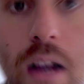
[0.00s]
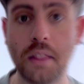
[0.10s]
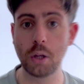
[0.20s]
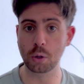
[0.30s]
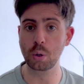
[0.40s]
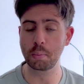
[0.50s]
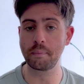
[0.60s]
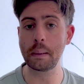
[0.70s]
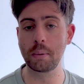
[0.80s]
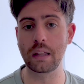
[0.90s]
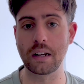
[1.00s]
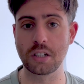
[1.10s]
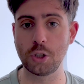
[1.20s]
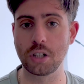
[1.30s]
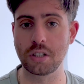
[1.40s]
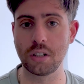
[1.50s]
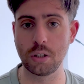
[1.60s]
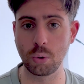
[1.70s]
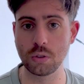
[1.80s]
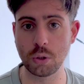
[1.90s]
And the other group of people that I suggest
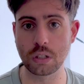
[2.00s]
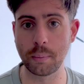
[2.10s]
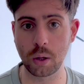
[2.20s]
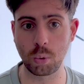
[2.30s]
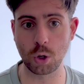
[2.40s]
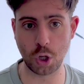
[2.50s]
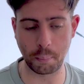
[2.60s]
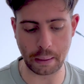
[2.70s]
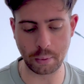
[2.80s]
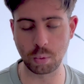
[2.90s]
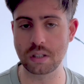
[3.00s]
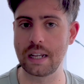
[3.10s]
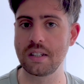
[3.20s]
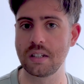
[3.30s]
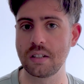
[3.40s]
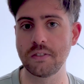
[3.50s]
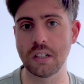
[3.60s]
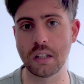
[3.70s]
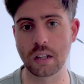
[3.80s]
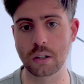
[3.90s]
don't use a mouthwash are people with sensitive
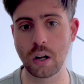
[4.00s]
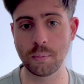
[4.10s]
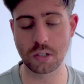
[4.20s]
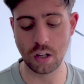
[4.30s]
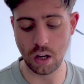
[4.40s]
teeth and gums.